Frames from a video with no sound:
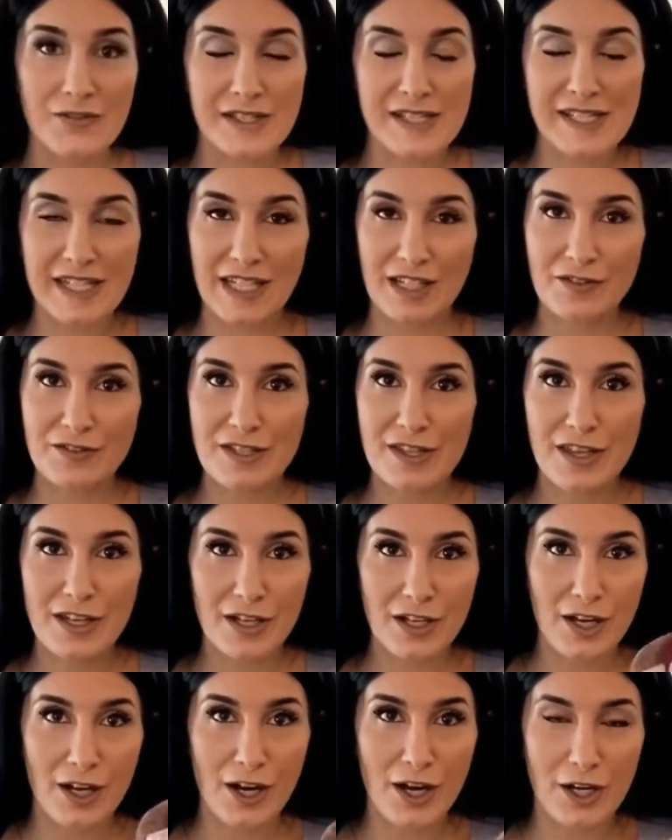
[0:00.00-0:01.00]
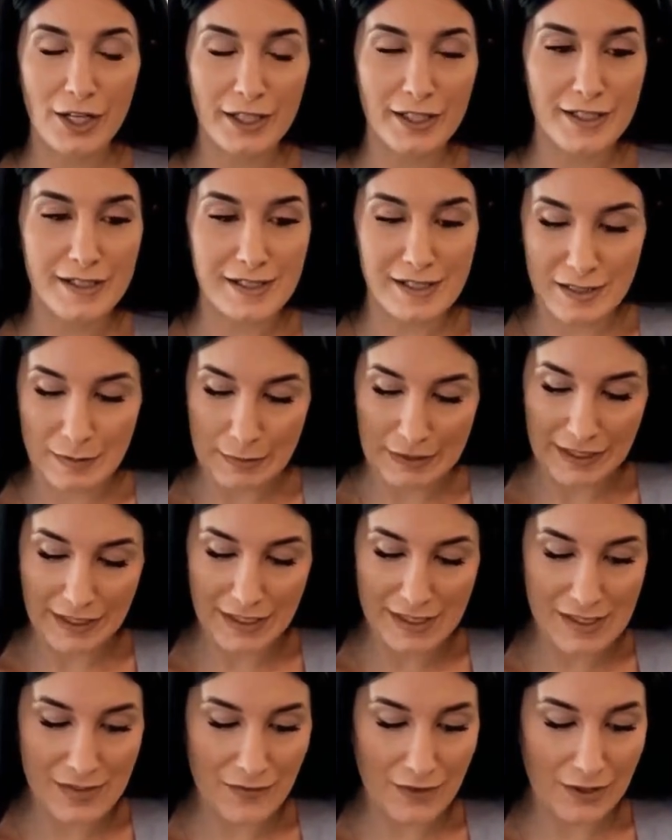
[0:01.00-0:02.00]
saved the hardest
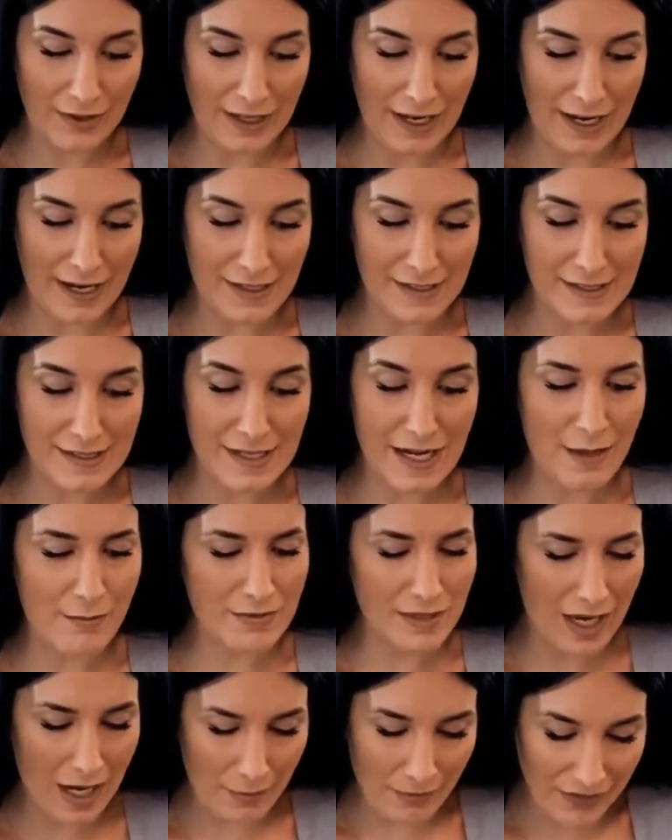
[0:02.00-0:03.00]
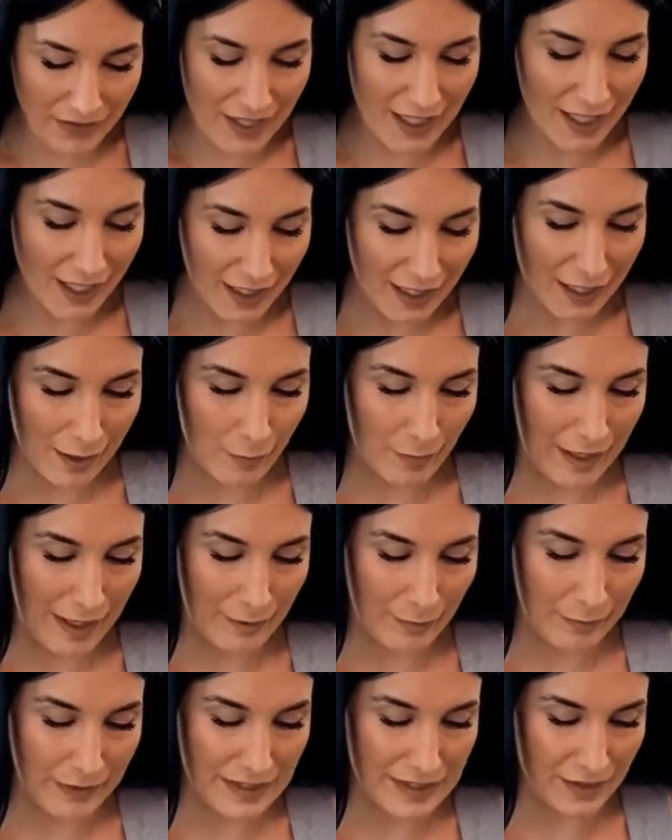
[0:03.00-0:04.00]
piece for last. I'm thinking it
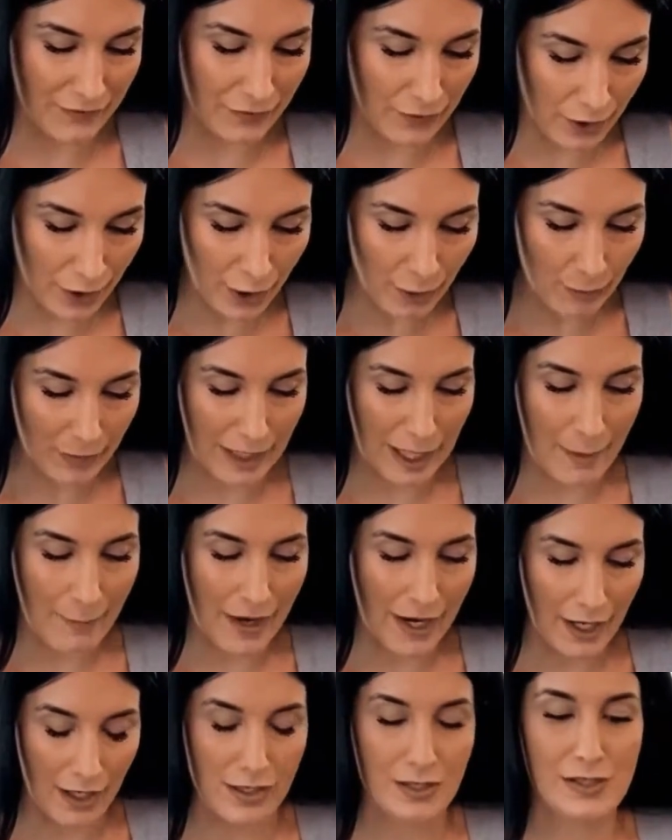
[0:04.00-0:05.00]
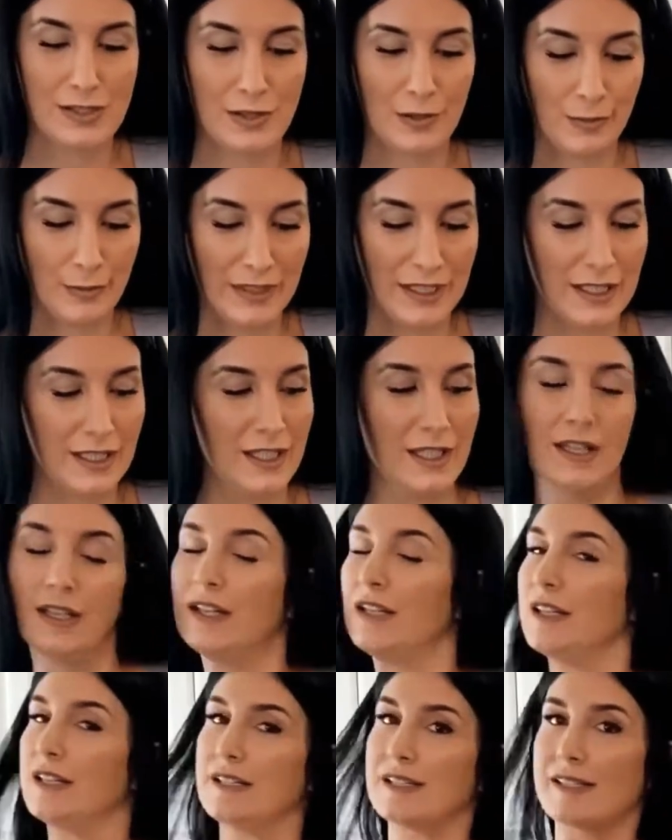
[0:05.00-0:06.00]
might be difficult, but it might also be
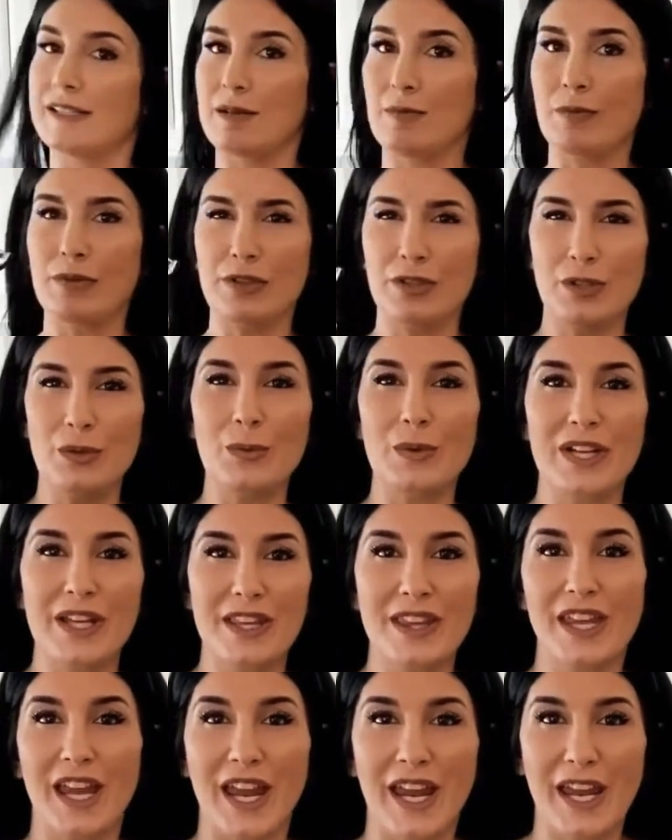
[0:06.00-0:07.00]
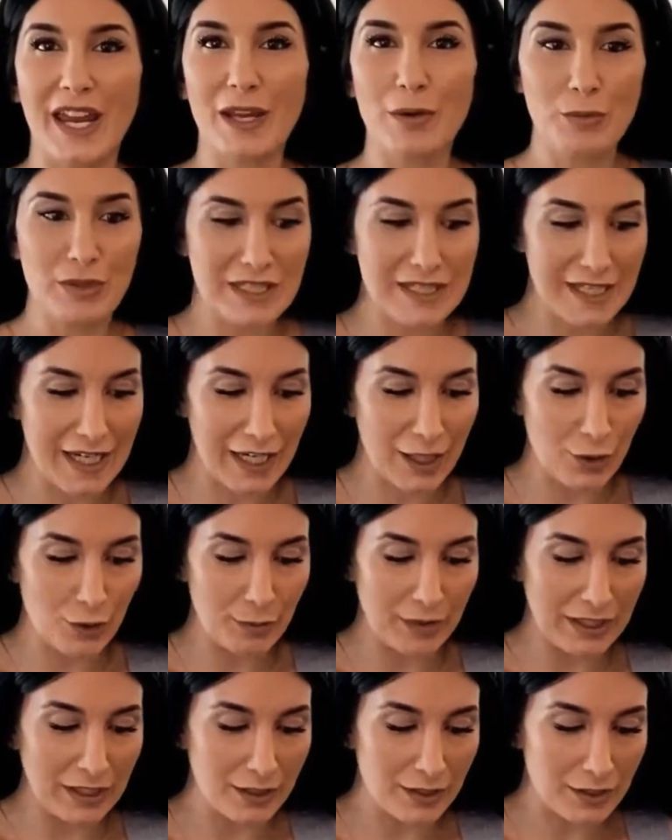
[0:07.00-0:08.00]
simpler with a potato
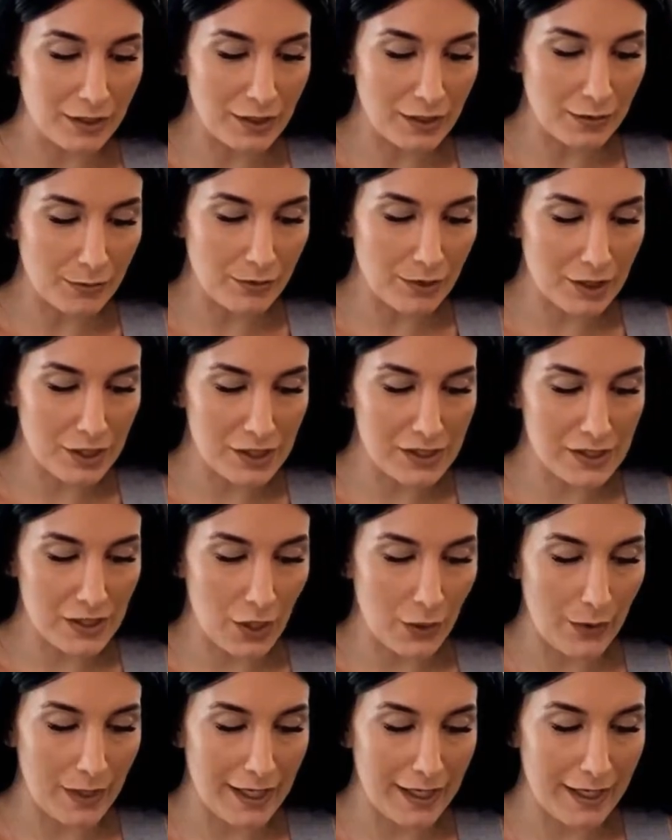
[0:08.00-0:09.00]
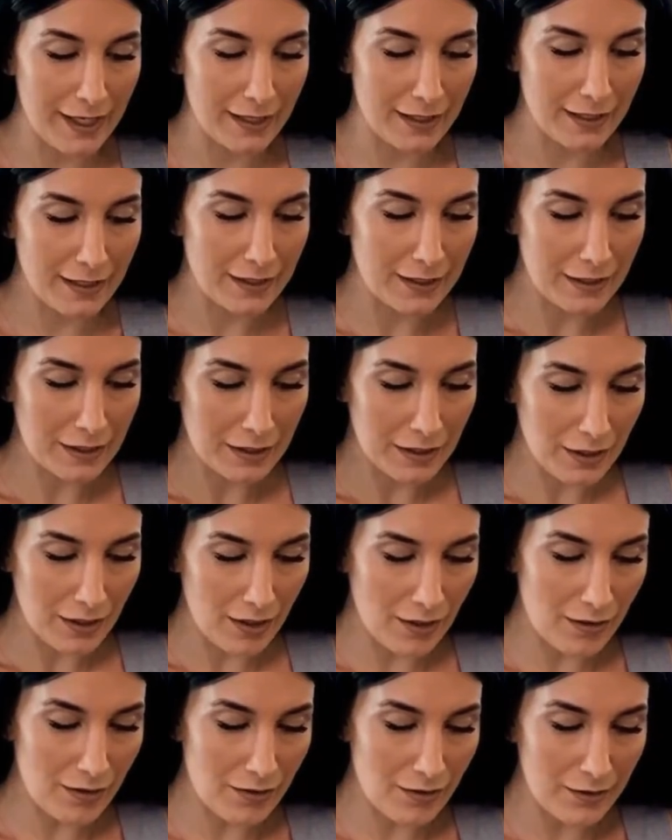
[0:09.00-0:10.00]
peeler. We'll just go ahead and,
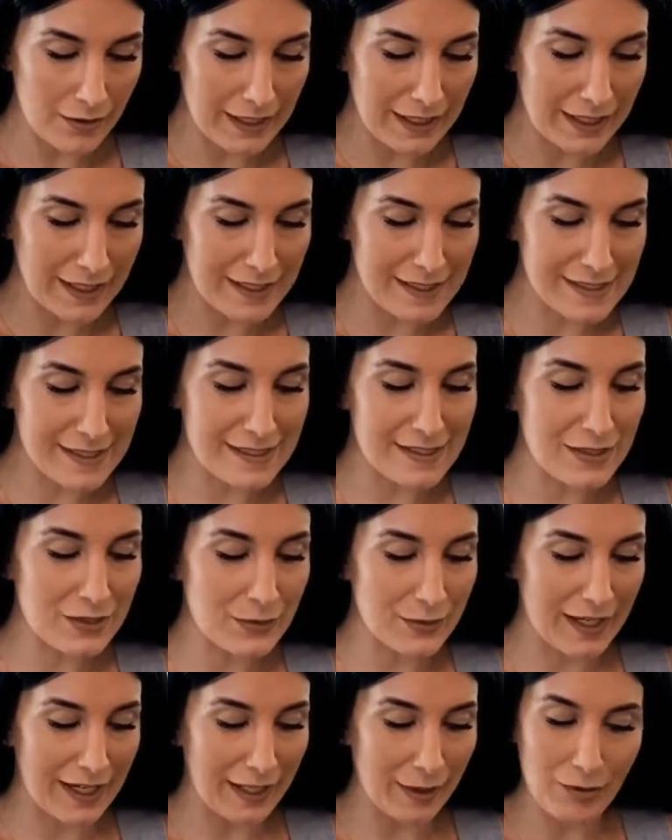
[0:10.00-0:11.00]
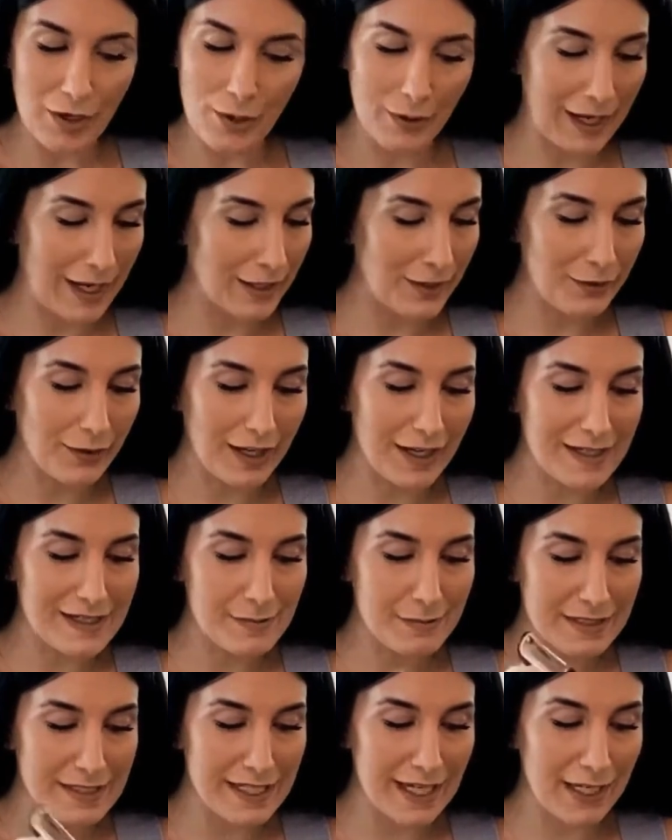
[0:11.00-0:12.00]
oh, it is, it's great. Okay, you guys,
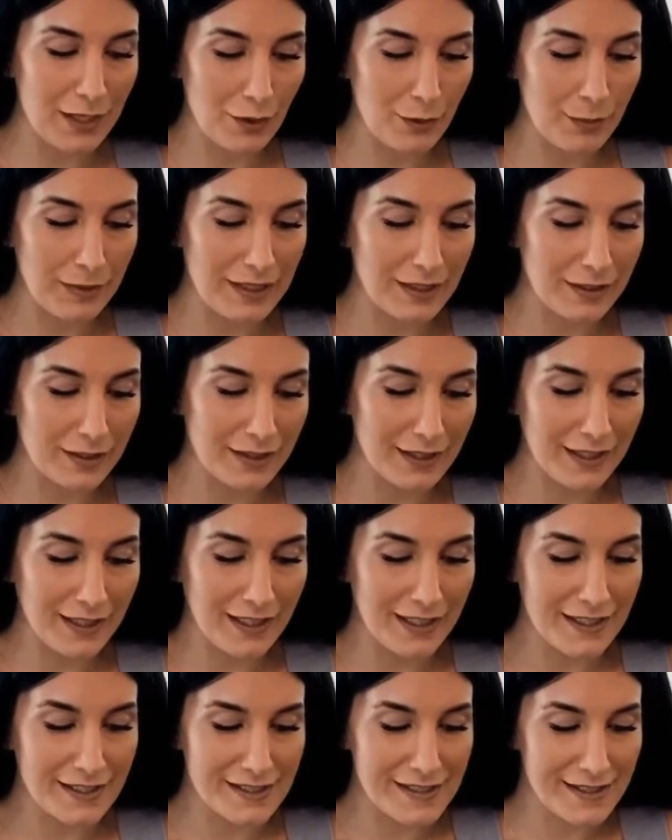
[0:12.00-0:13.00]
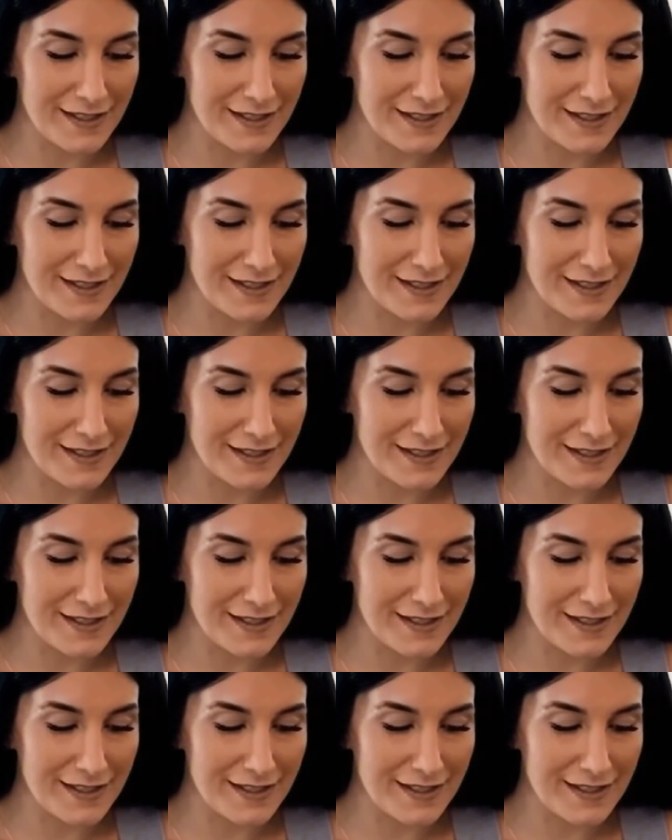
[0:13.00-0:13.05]
potato peel these,